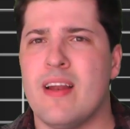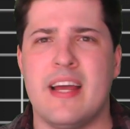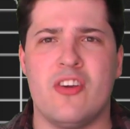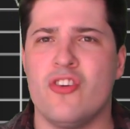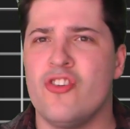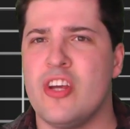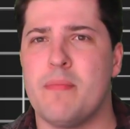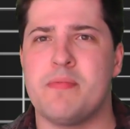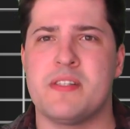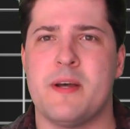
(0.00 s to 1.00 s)

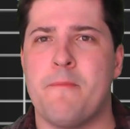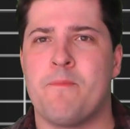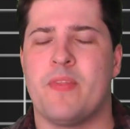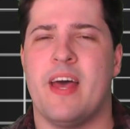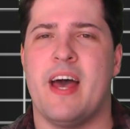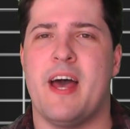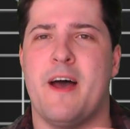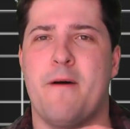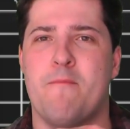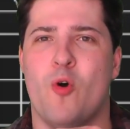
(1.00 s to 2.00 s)
relationships
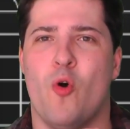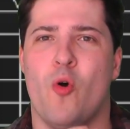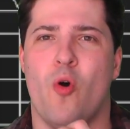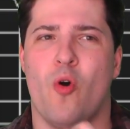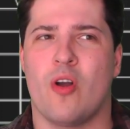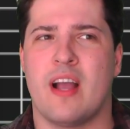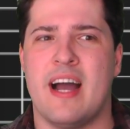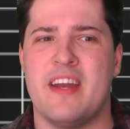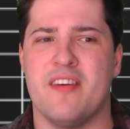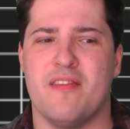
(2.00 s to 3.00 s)
or
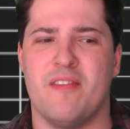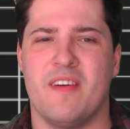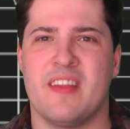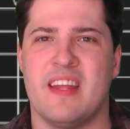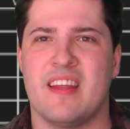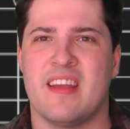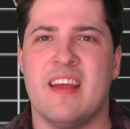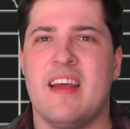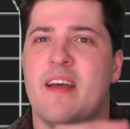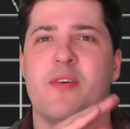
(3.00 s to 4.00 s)
kind of,
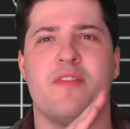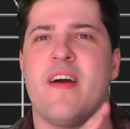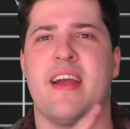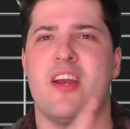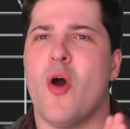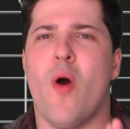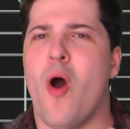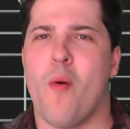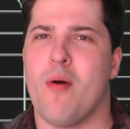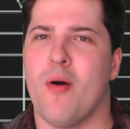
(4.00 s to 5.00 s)
it was very no
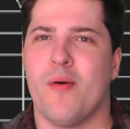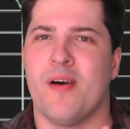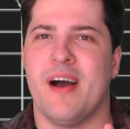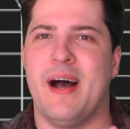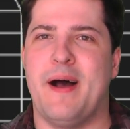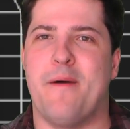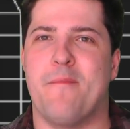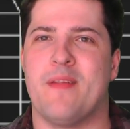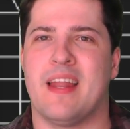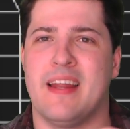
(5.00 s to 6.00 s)
homo. I
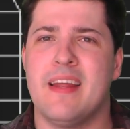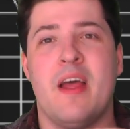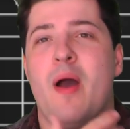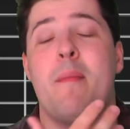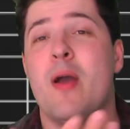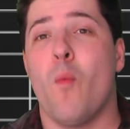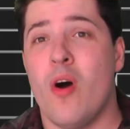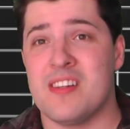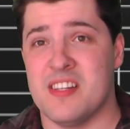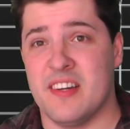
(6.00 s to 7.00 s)
mean, it
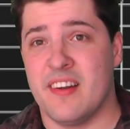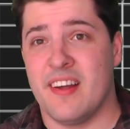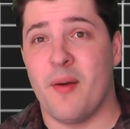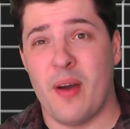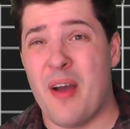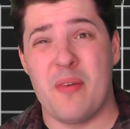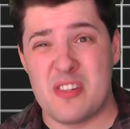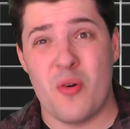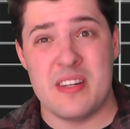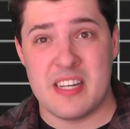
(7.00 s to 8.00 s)
wasn't. It was
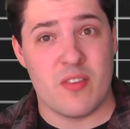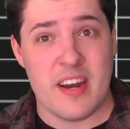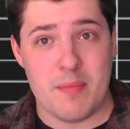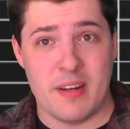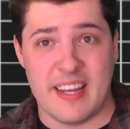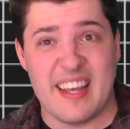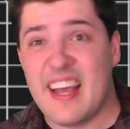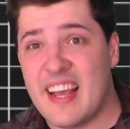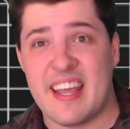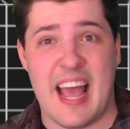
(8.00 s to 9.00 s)
always incredibly
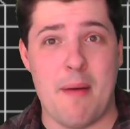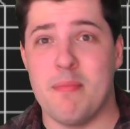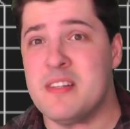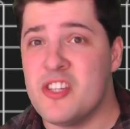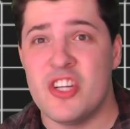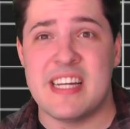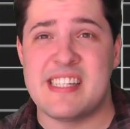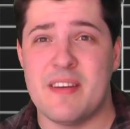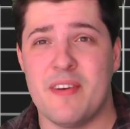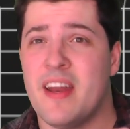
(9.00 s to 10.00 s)
camp and
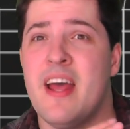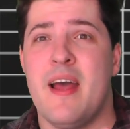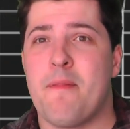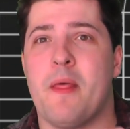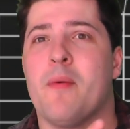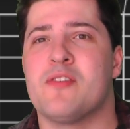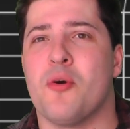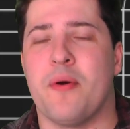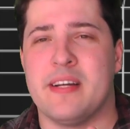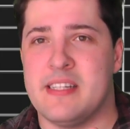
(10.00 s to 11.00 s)
suggestive, and there was
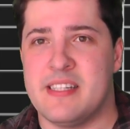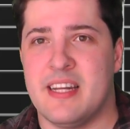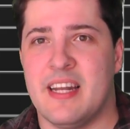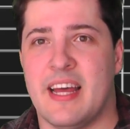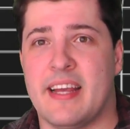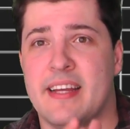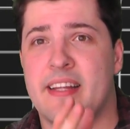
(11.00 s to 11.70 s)
always like